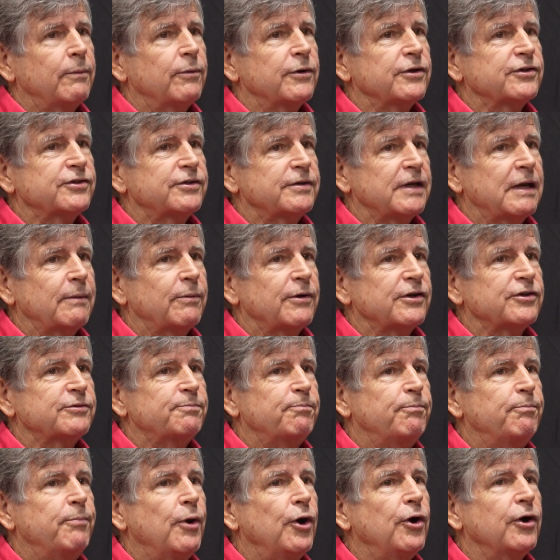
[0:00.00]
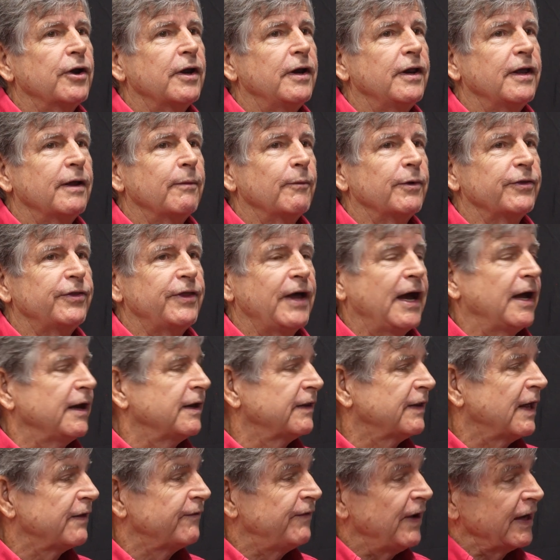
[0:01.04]
it was burgeoning with
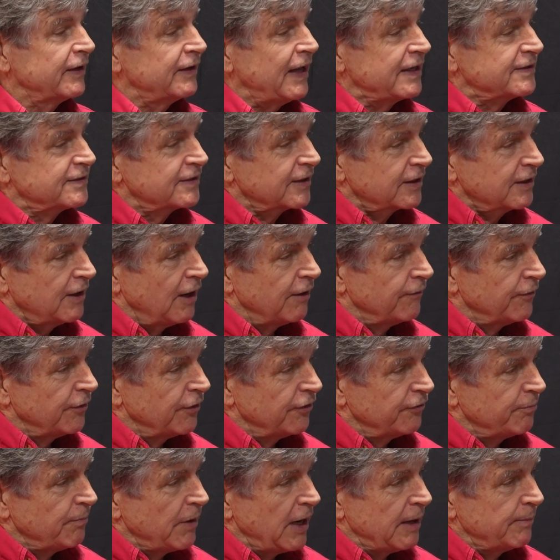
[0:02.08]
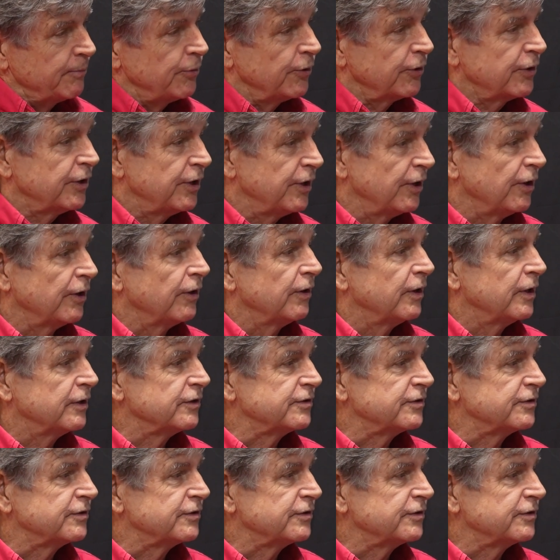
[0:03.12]
that. In fact, that's the cover of my book here.